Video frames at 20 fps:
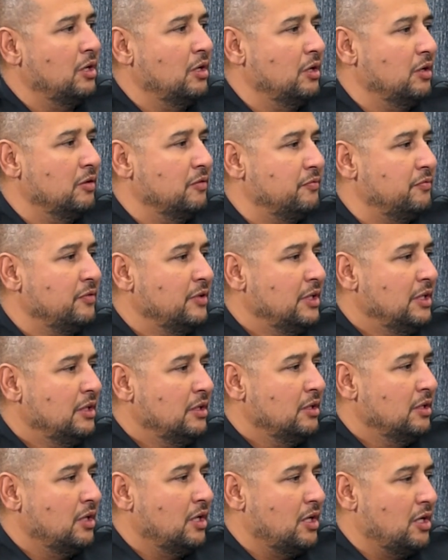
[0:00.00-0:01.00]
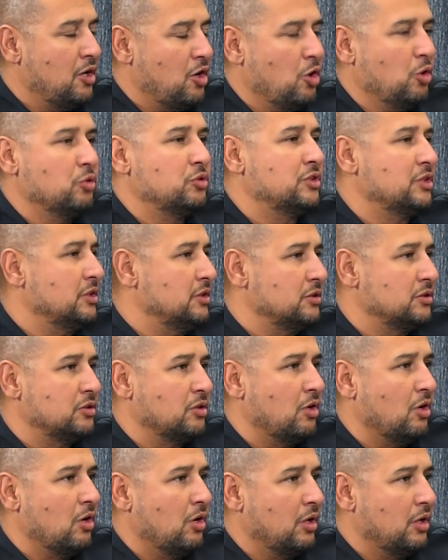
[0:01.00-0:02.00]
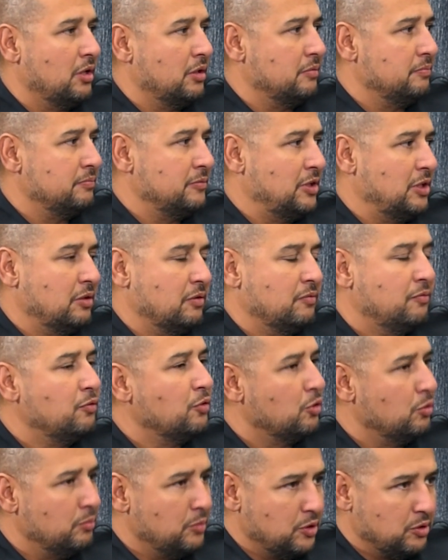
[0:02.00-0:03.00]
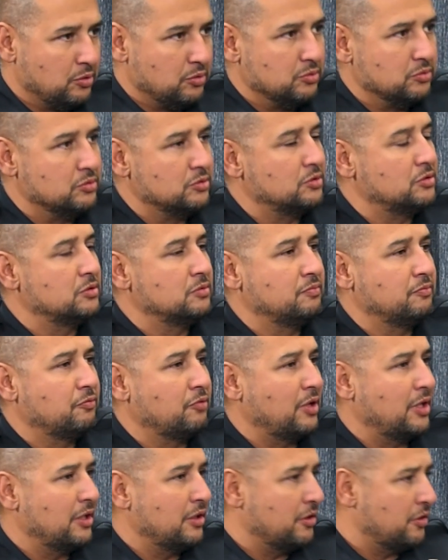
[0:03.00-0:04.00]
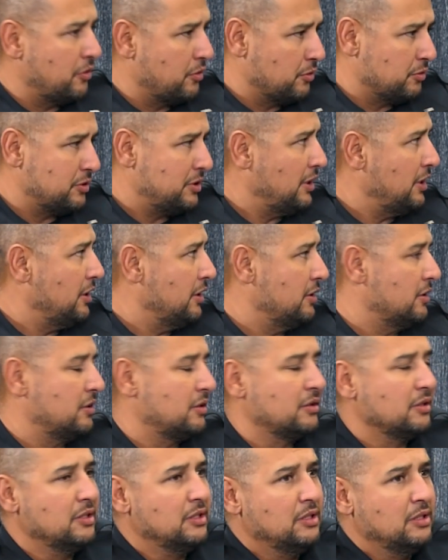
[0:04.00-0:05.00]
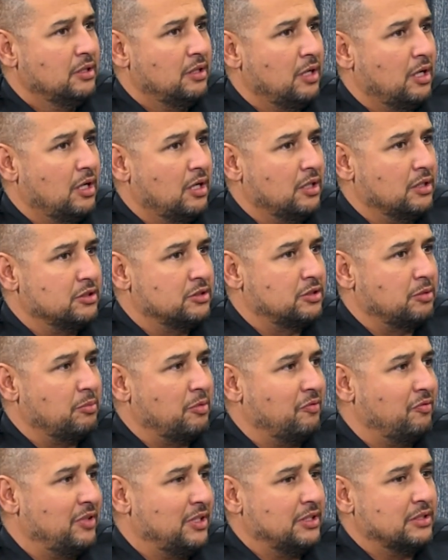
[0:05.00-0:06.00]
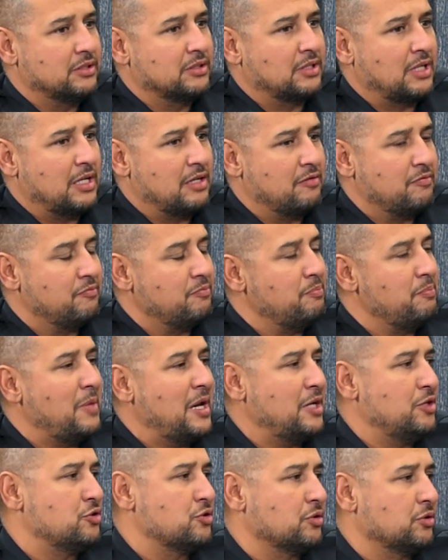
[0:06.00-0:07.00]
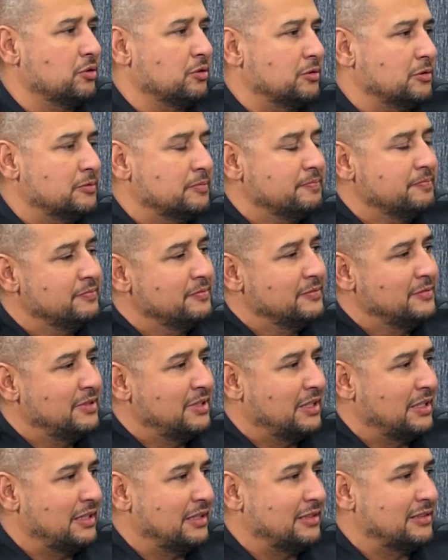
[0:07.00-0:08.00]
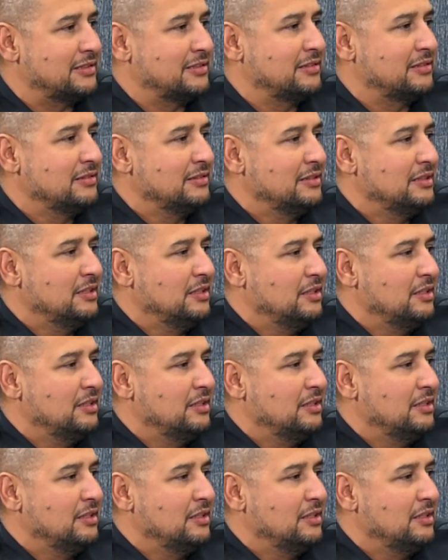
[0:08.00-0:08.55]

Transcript: of hoaxes on full moons, Friday the 13th, some of these kind of major, I guess,